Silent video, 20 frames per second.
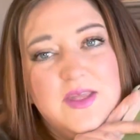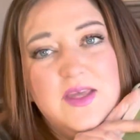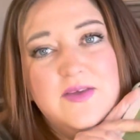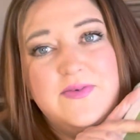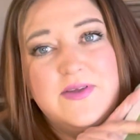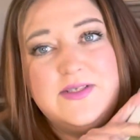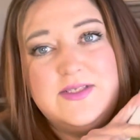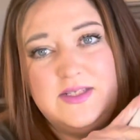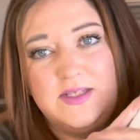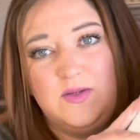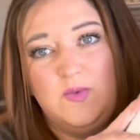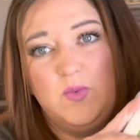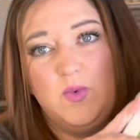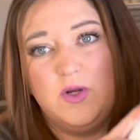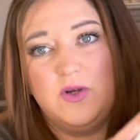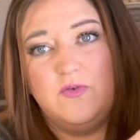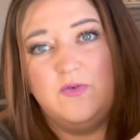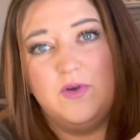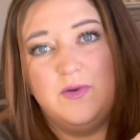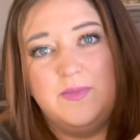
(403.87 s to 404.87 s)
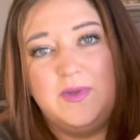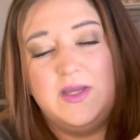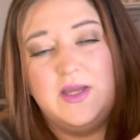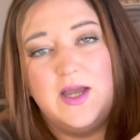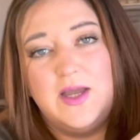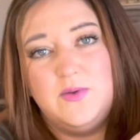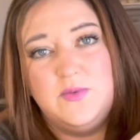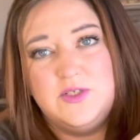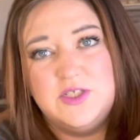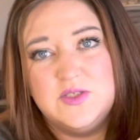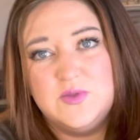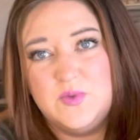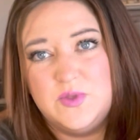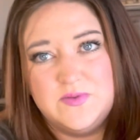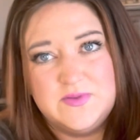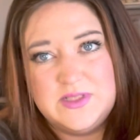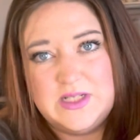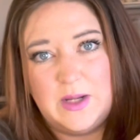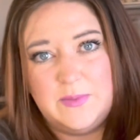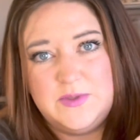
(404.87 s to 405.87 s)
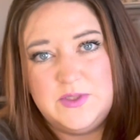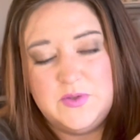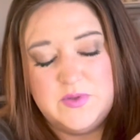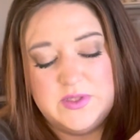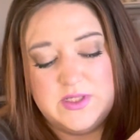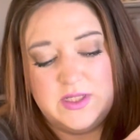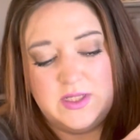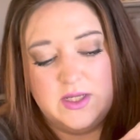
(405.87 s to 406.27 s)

If it didn't work for me, I just would have stopped using